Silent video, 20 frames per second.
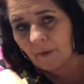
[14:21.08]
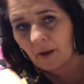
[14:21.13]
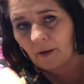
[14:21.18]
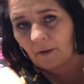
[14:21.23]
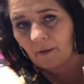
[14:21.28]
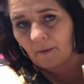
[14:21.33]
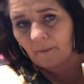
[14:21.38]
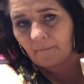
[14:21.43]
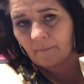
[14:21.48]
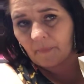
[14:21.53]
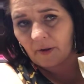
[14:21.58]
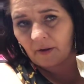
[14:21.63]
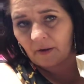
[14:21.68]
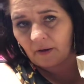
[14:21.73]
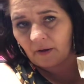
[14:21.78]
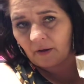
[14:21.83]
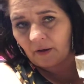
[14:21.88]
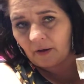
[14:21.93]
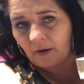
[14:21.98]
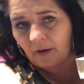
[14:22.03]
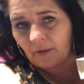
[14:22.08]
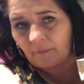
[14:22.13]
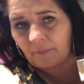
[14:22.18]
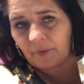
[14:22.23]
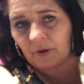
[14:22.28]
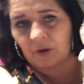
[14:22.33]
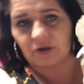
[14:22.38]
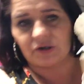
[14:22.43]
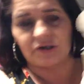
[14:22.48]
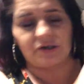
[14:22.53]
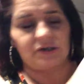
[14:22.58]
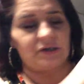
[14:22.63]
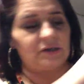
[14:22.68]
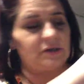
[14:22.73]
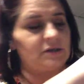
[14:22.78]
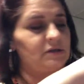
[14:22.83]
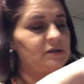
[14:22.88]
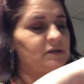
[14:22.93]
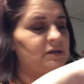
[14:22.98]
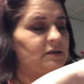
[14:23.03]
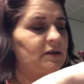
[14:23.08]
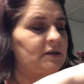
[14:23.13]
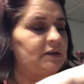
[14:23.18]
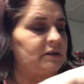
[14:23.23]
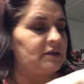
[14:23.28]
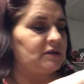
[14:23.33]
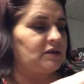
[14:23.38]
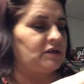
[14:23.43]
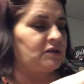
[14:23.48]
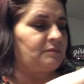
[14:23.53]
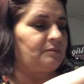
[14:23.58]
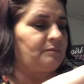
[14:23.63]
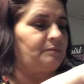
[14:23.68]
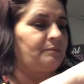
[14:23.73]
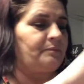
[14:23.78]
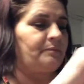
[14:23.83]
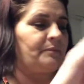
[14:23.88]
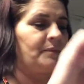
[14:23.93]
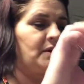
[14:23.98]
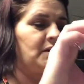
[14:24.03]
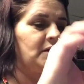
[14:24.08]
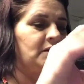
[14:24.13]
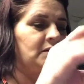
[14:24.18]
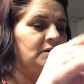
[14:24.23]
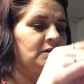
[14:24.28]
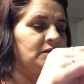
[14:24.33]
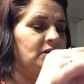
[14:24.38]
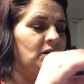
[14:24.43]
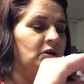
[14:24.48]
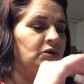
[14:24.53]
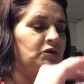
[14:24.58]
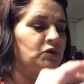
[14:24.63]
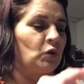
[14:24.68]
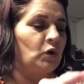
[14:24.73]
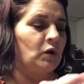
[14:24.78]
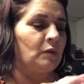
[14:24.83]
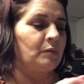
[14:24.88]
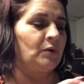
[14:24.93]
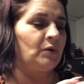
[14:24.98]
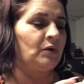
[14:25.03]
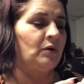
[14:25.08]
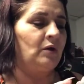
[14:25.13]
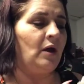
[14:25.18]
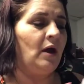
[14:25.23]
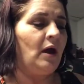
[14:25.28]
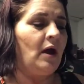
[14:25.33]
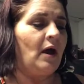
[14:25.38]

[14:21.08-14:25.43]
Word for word: um, purse is. Like this is adorable.